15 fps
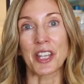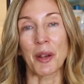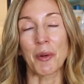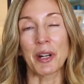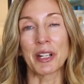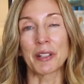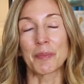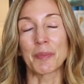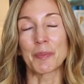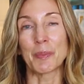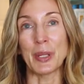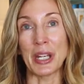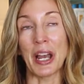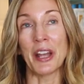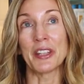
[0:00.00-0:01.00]
I want to
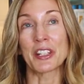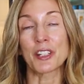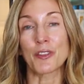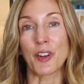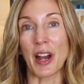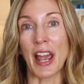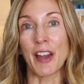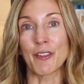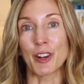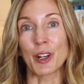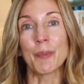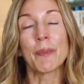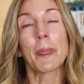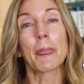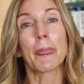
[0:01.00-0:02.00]
be on this
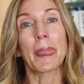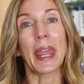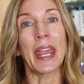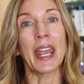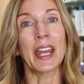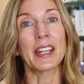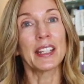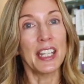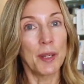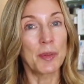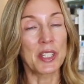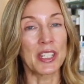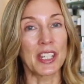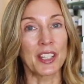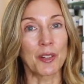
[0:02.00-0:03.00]
forever and keep
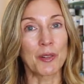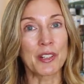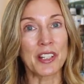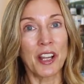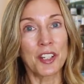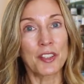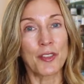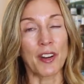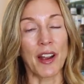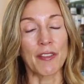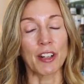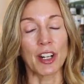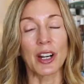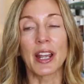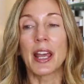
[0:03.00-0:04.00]
seeing the results
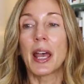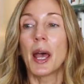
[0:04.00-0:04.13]
forever.